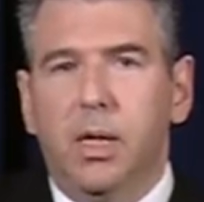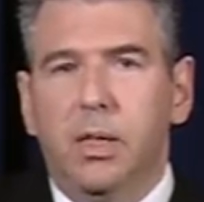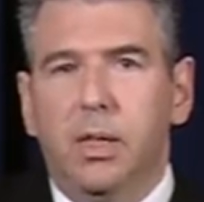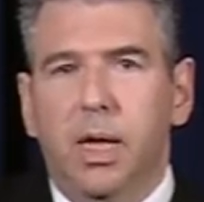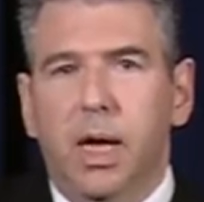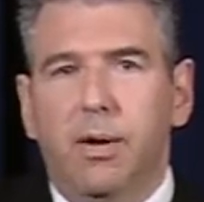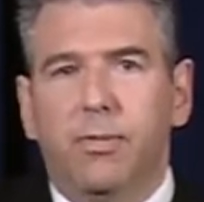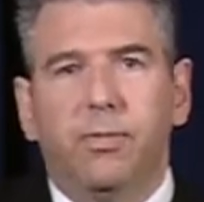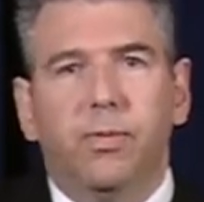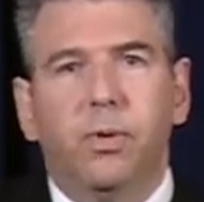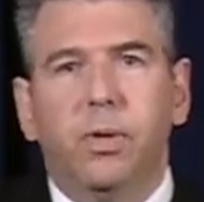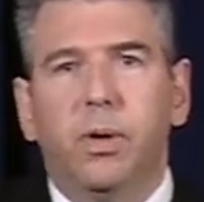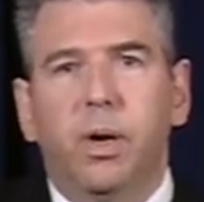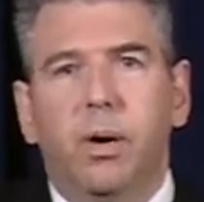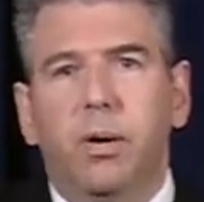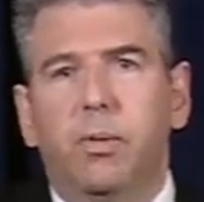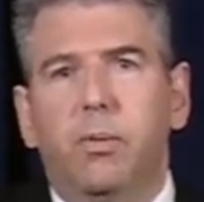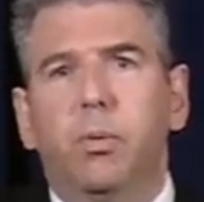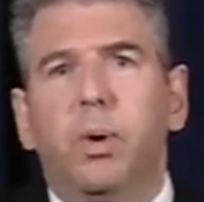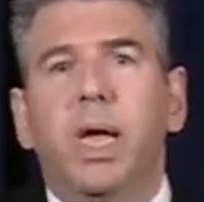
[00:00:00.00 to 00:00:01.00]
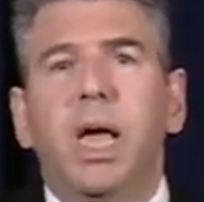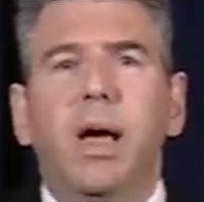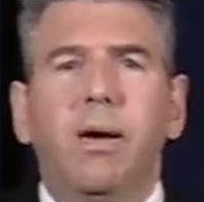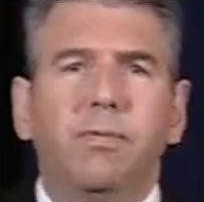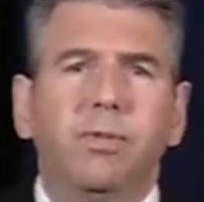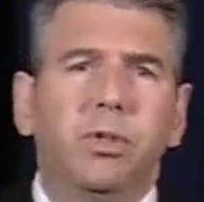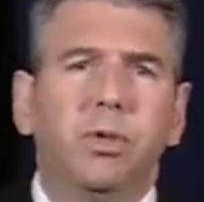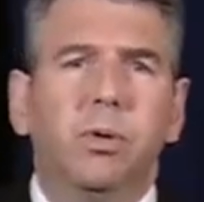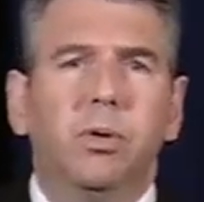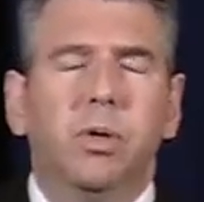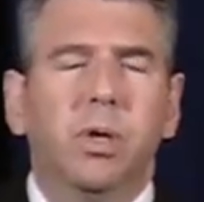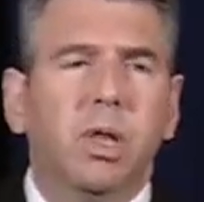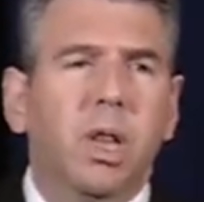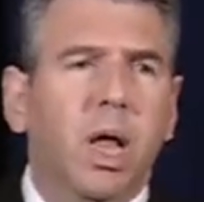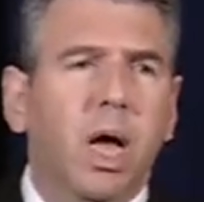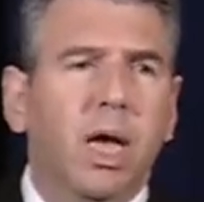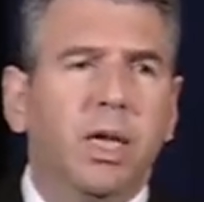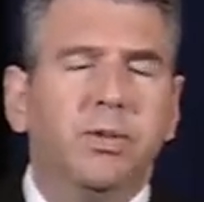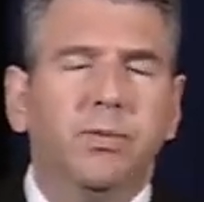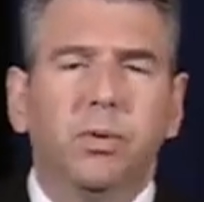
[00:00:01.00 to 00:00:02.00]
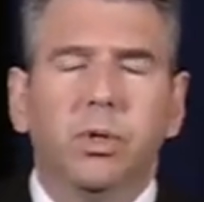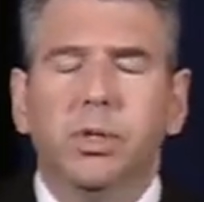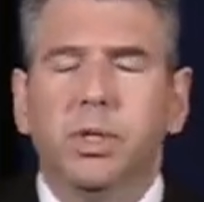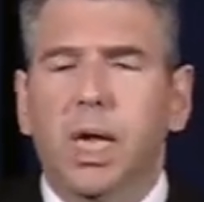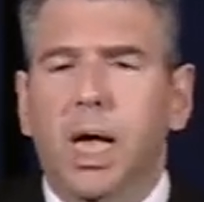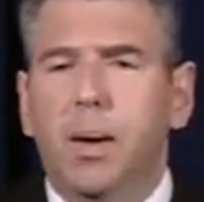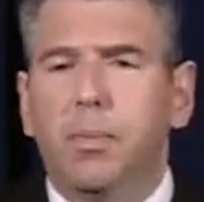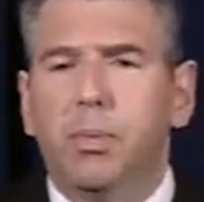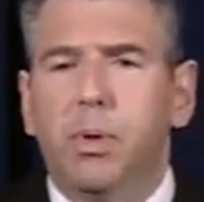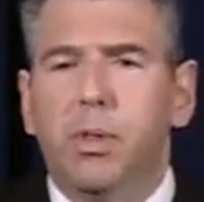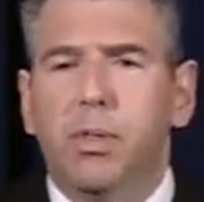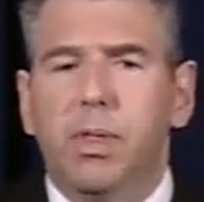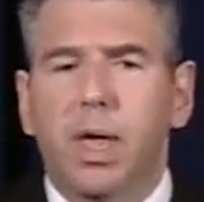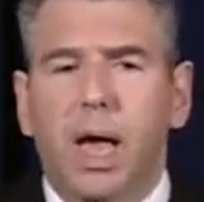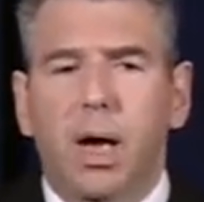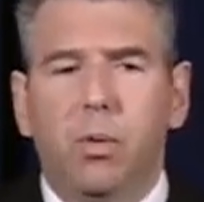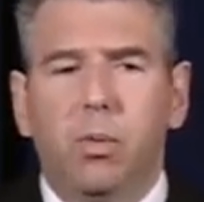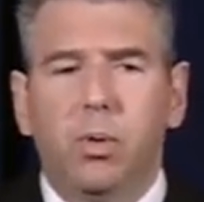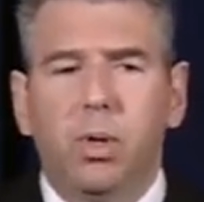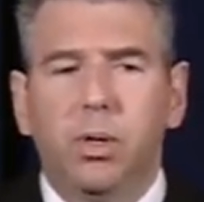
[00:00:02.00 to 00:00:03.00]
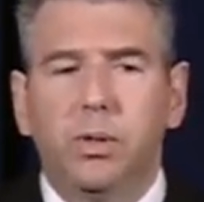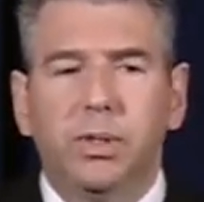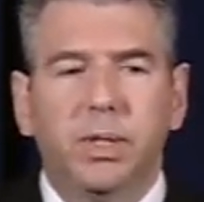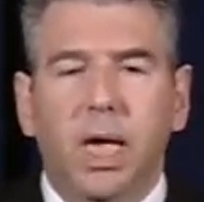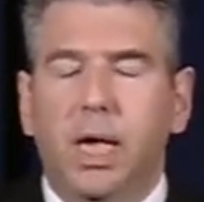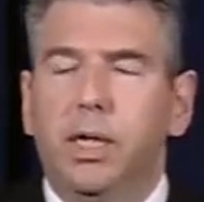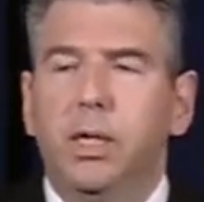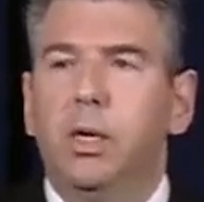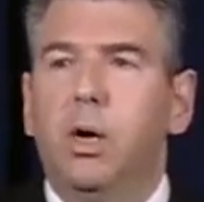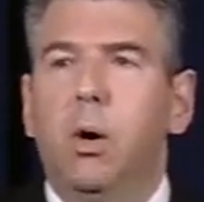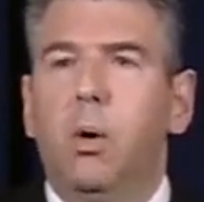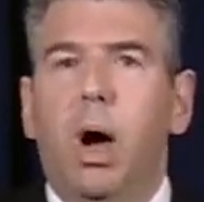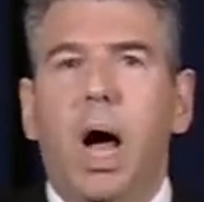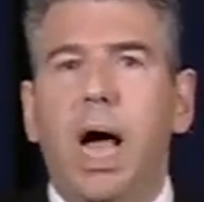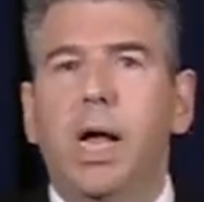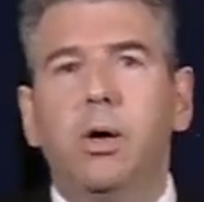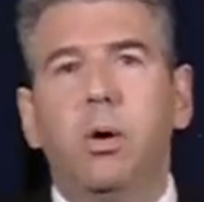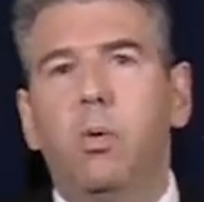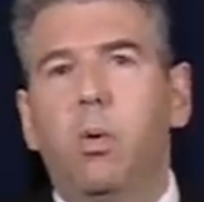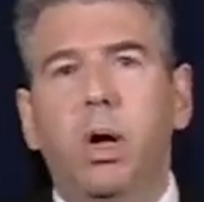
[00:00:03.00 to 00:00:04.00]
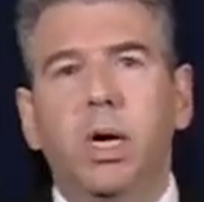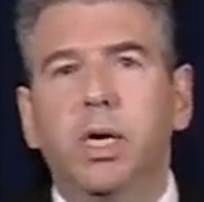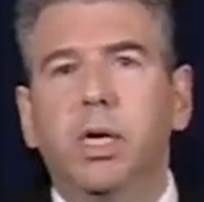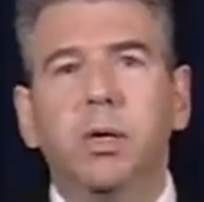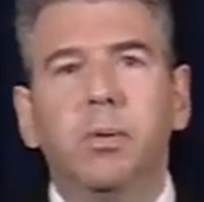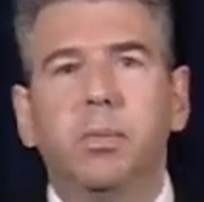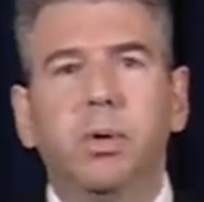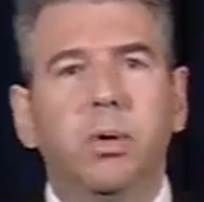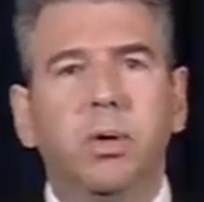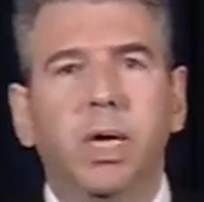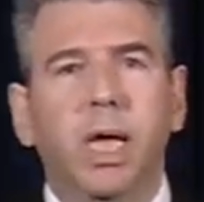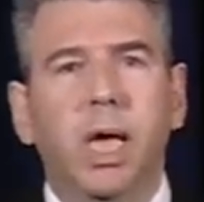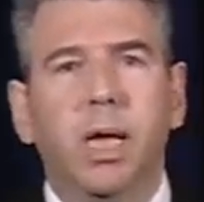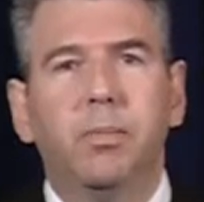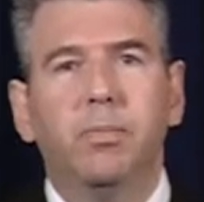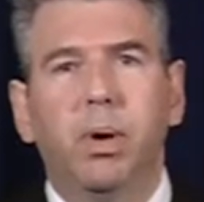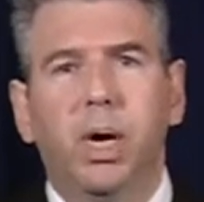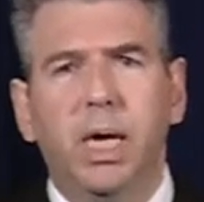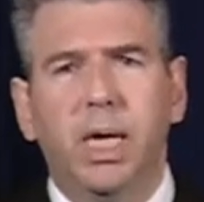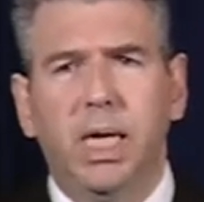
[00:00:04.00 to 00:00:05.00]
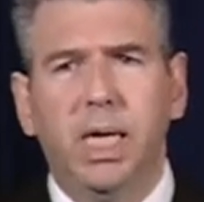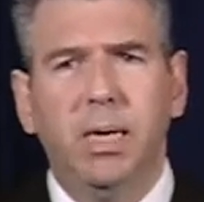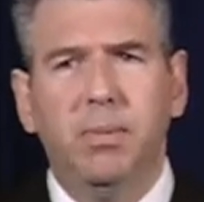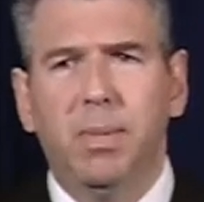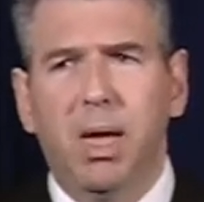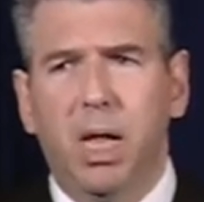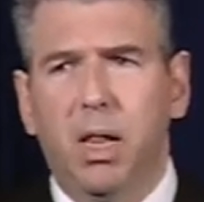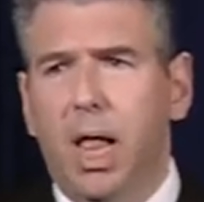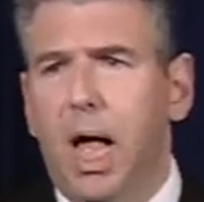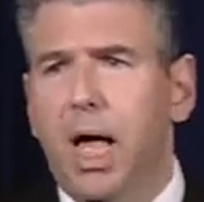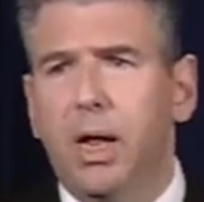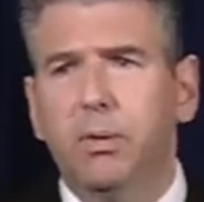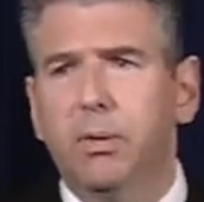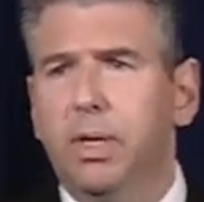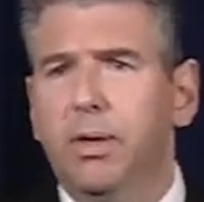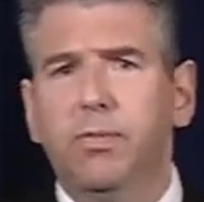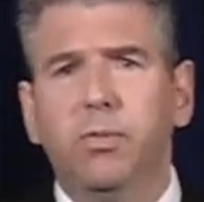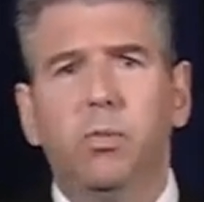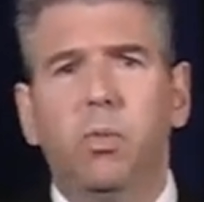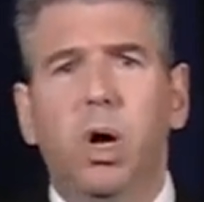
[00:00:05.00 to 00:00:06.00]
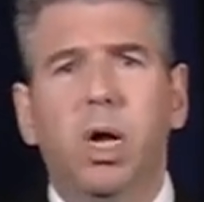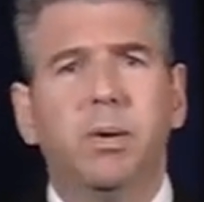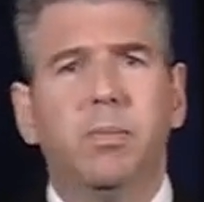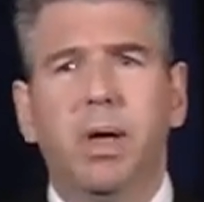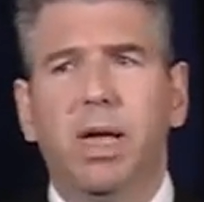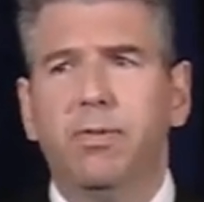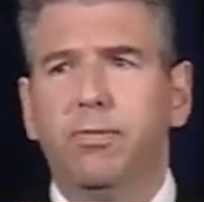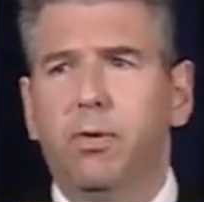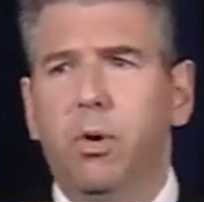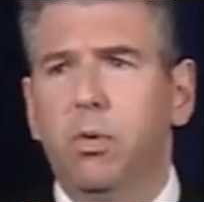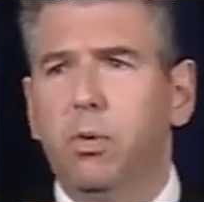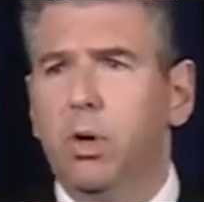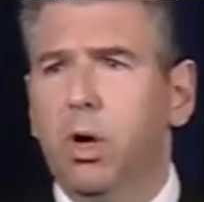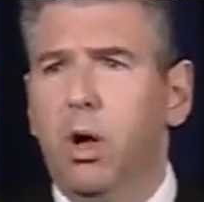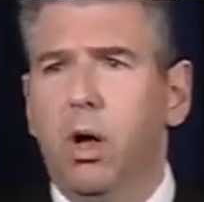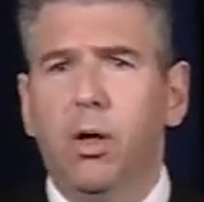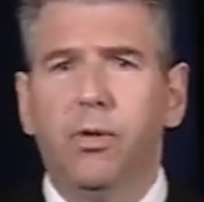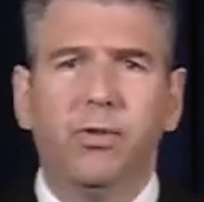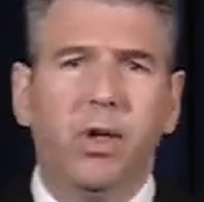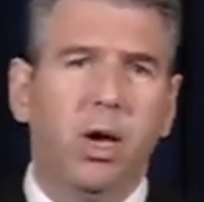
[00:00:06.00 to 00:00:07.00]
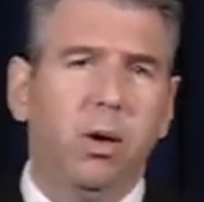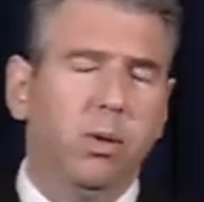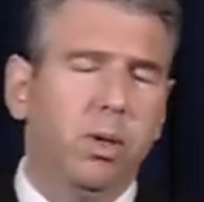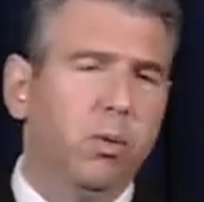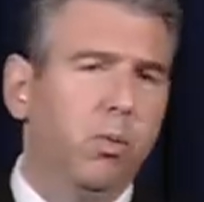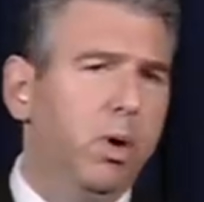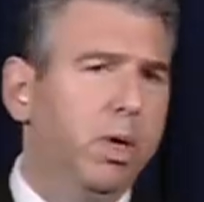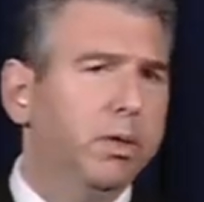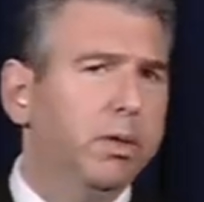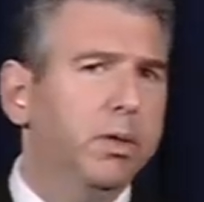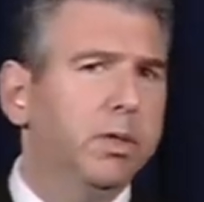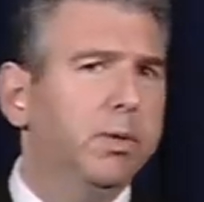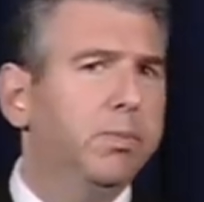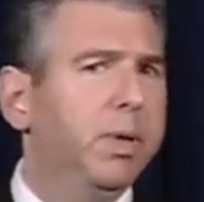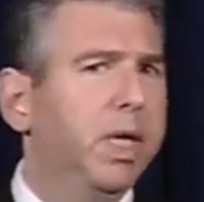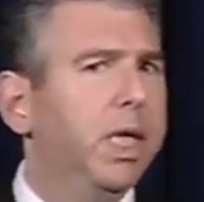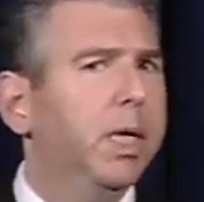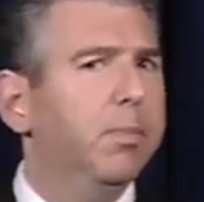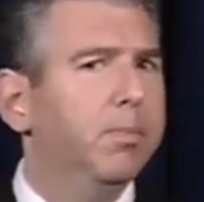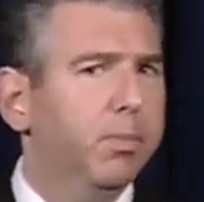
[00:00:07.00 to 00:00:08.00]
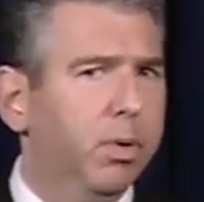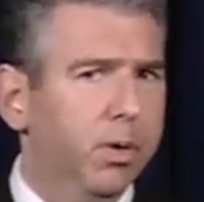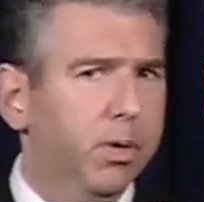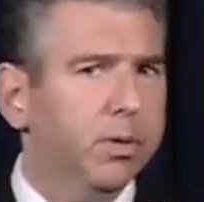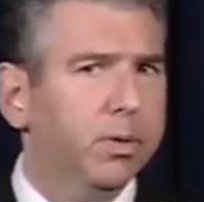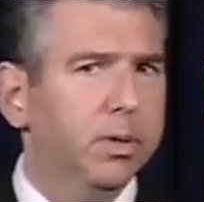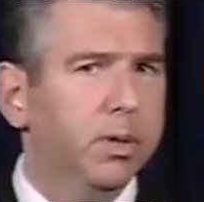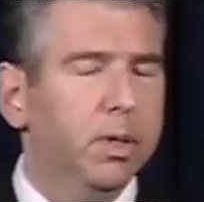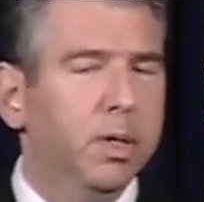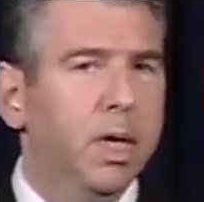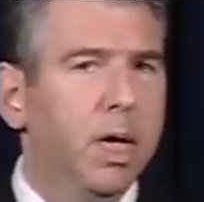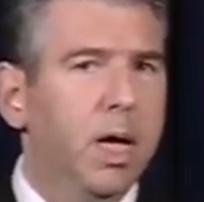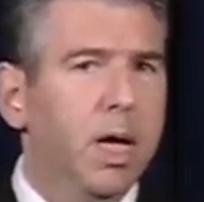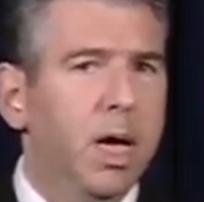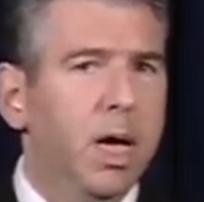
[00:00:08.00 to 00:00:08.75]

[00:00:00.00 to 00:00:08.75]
that we have certain clients, for example, that will say, you know, I don't want to communicate by email. I don't even want to make phone calls. I only want to speak in person.